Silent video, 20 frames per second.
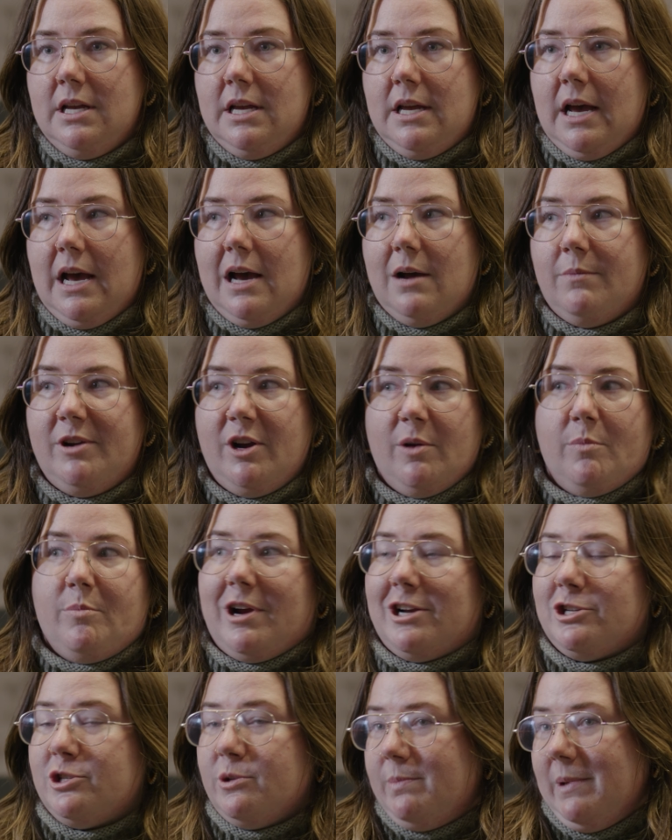Mm-hmm. Um, we don't
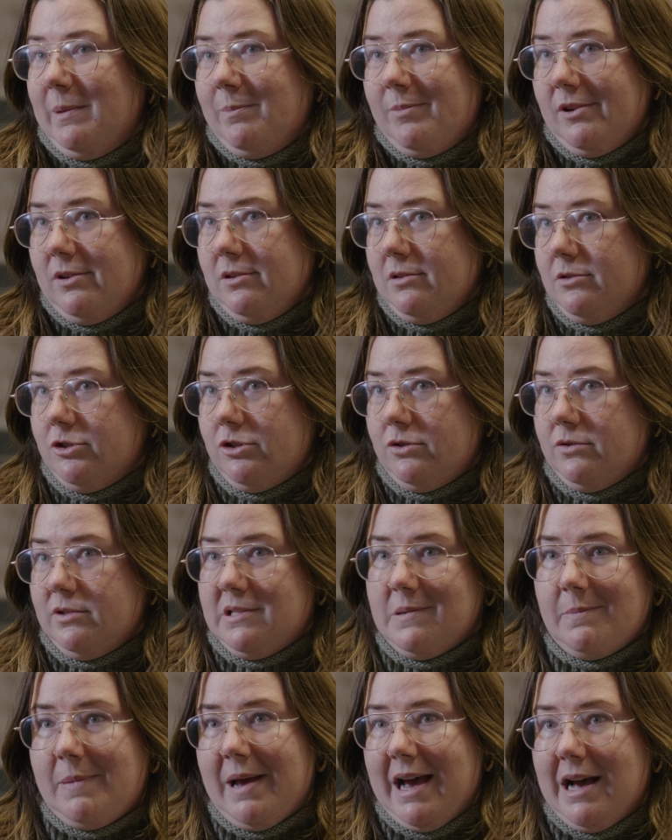pressure people who choose
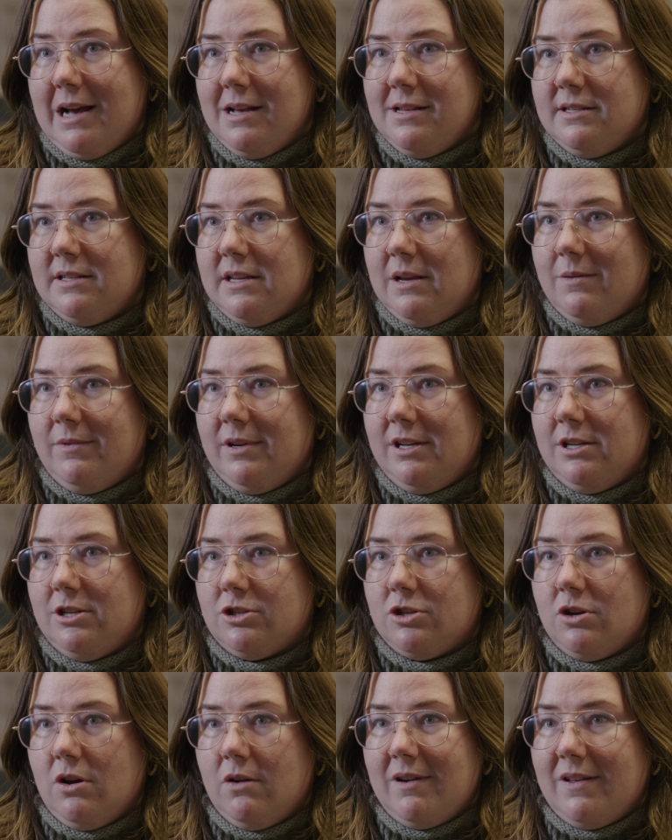to pass and yeah. we
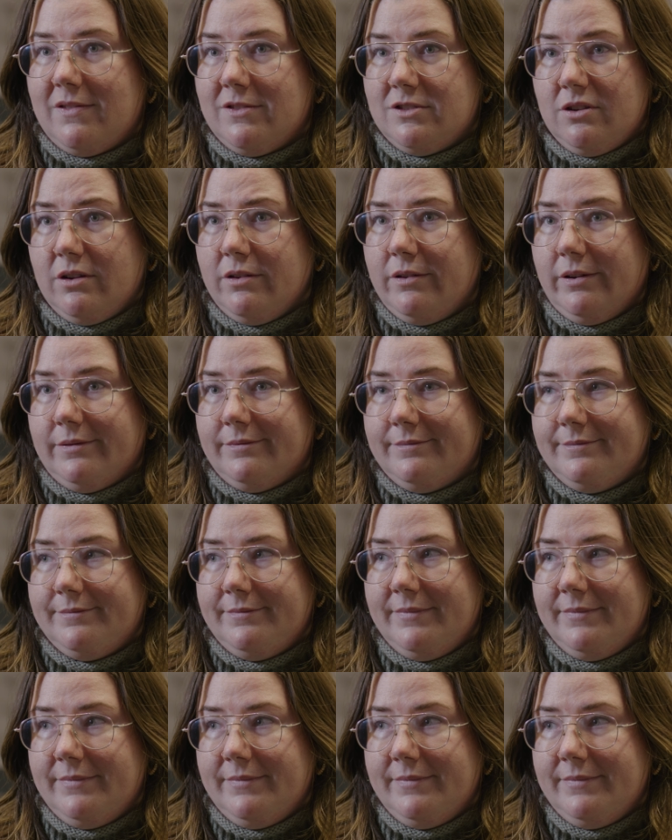just go around the circle.